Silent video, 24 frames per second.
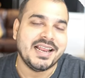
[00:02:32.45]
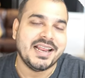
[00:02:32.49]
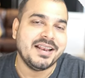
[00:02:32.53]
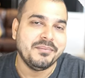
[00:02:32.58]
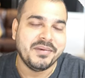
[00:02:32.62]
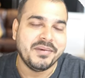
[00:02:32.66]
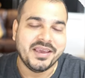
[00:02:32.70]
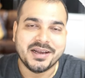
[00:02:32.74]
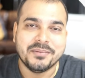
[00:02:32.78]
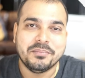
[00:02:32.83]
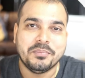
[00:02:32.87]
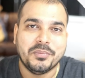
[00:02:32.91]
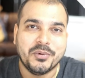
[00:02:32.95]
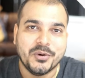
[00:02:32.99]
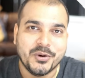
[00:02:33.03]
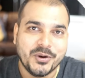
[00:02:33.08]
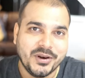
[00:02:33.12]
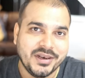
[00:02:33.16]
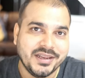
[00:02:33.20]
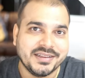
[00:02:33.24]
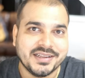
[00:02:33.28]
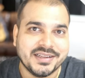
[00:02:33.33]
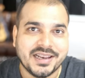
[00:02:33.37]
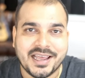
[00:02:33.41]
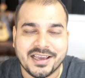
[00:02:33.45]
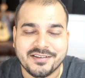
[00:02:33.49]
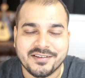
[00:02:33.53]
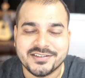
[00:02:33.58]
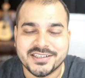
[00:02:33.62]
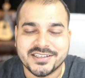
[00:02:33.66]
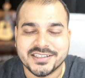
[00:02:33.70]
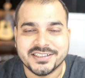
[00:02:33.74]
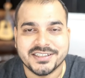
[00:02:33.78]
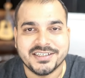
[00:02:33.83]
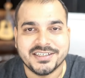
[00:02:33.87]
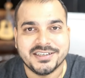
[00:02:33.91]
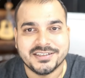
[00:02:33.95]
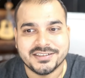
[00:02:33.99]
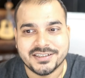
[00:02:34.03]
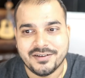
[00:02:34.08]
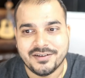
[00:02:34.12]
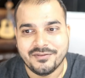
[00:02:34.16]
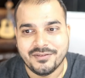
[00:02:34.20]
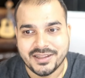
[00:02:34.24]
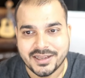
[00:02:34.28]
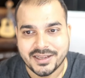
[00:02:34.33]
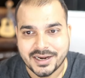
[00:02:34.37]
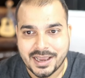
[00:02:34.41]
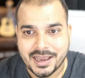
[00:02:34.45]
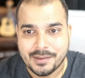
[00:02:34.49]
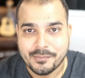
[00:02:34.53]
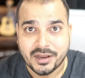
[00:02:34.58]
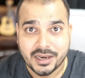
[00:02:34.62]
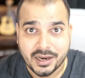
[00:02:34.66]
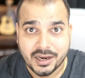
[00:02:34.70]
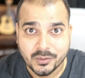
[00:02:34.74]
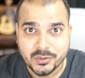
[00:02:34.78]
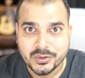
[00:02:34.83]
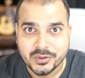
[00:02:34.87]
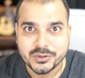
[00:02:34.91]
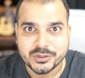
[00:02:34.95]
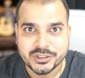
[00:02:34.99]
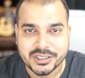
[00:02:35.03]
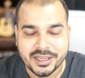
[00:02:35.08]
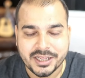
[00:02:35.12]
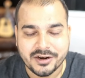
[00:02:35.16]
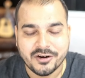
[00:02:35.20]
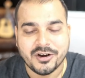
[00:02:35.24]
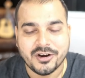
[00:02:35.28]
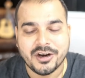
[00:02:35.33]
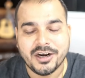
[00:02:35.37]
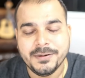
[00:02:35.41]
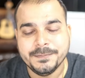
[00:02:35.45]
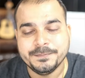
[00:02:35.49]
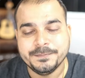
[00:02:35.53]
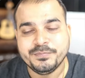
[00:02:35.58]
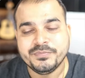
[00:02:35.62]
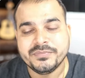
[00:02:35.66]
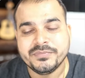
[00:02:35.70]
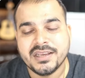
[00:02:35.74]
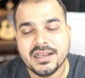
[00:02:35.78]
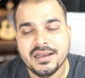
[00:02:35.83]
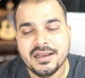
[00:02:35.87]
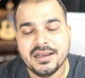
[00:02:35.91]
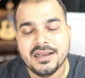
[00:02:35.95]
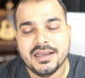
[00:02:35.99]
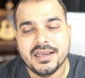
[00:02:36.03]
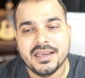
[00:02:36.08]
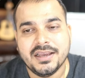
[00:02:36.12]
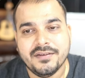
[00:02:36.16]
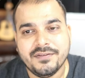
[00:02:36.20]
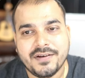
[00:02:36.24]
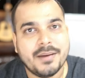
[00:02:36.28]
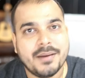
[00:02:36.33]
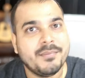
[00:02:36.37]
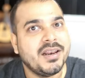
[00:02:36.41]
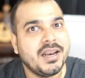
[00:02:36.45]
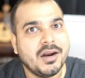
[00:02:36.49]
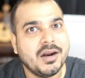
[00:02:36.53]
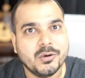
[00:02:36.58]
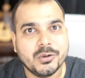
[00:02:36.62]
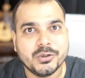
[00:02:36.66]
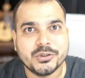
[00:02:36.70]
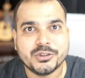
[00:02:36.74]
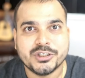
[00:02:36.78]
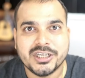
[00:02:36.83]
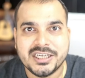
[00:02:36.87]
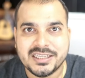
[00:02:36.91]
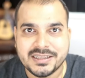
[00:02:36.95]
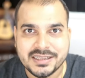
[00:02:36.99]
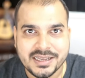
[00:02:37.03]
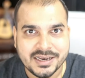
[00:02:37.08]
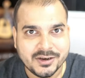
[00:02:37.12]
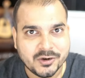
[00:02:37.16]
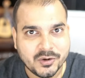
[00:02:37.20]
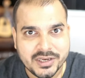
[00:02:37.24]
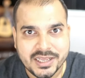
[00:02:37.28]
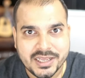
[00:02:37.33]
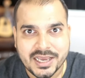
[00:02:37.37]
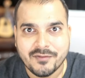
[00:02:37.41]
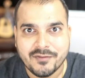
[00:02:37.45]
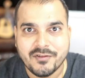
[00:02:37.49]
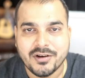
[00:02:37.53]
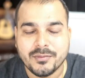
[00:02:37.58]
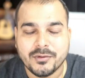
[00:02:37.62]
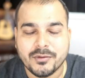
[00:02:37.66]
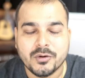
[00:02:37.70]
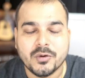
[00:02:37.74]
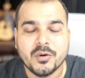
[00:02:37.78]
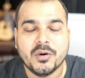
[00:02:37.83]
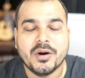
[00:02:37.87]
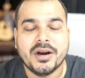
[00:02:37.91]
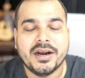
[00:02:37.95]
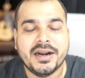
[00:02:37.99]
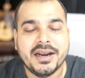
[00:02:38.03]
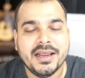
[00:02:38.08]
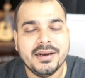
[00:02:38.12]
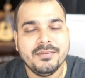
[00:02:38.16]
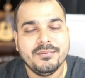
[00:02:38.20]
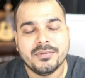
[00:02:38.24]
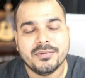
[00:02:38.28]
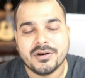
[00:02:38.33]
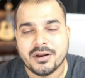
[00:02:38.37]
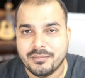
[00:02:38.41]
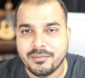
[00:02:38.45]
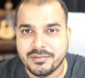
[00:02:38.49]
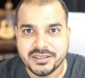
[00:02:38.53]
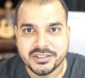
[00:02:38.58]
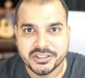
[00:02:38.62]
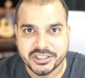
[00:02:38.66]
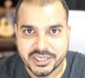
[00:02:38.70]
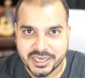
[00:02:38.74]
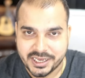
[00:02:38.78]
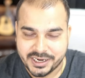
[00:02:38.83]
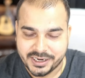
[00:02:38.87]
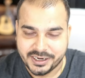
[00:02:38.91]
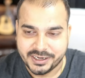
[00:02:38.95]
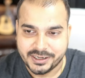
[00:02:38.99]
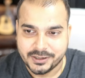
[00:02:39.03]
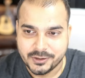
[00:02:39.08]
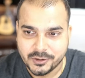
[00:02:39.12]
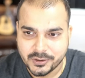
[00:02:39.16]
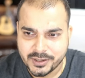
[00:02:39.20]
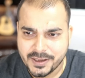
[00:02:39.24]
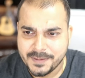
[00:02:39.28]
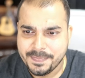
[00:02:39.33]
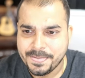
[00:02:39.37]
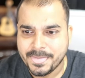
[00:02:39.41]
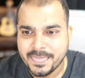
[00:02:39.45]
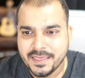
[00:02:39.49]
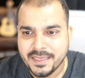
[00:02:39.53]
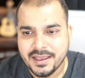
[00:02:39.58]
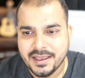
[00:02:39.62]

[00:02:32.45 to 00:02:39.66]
I'll make a poll in the live session itself, whether I'm allowed to share or not. If I'm allowed to share, then only I will go ahead and probably share it. Okay.